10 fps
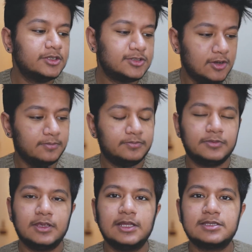So
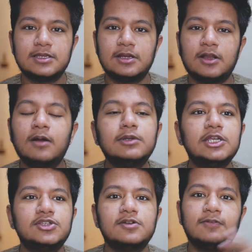it's a
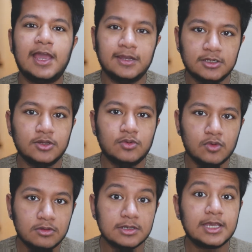combination of
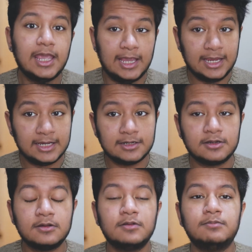anecdotal
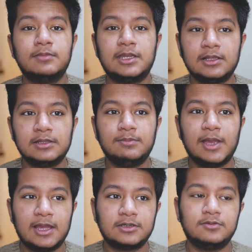and medically
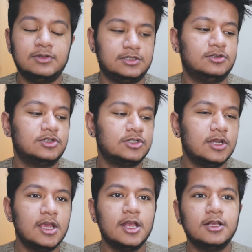backed research.
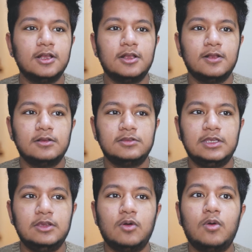
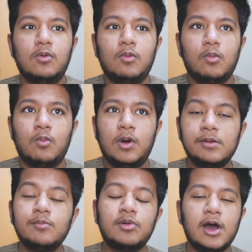The
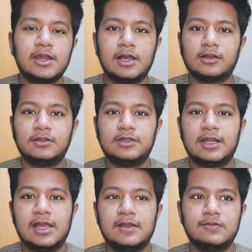one product that
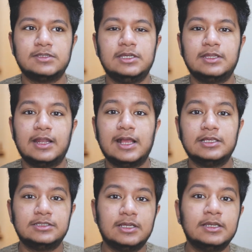I have seen that
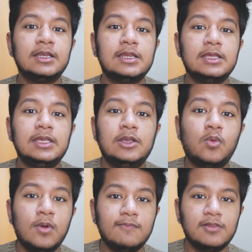has done
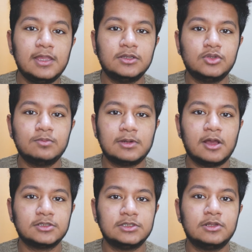equivalent to
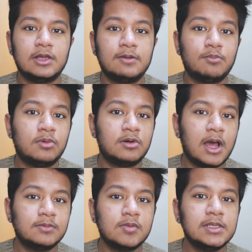minoxidil and
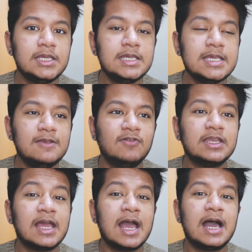probably even
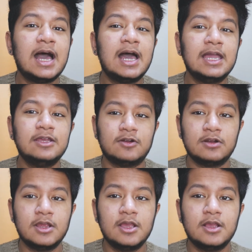higher
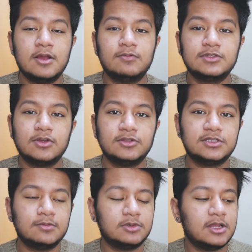results
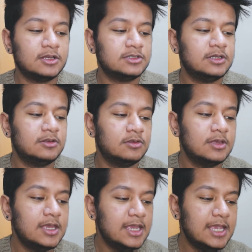than minoxidil
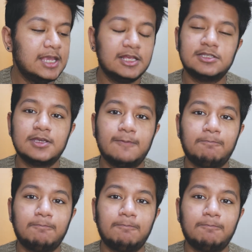is